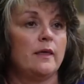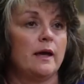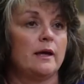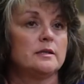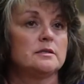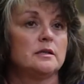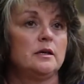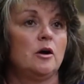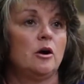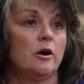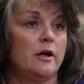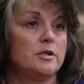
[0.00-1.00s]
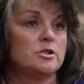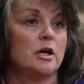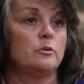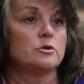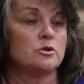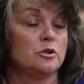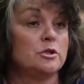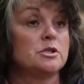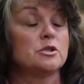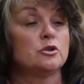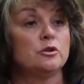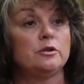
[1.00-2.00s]
that RHI was good
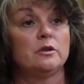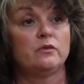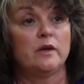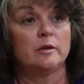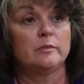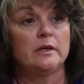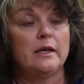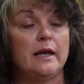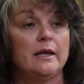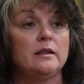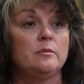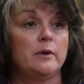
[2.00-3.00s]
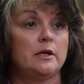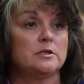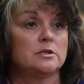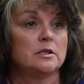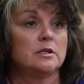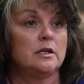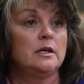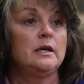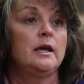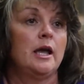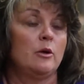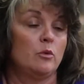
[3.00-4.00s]
to include the family and the patient
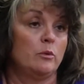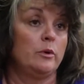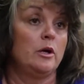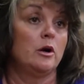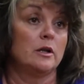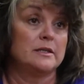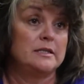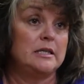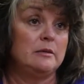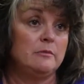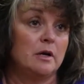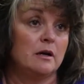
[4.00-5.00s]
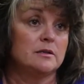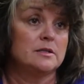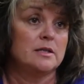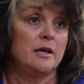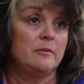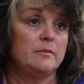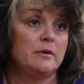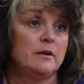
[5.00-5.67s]
and what we call a team concept,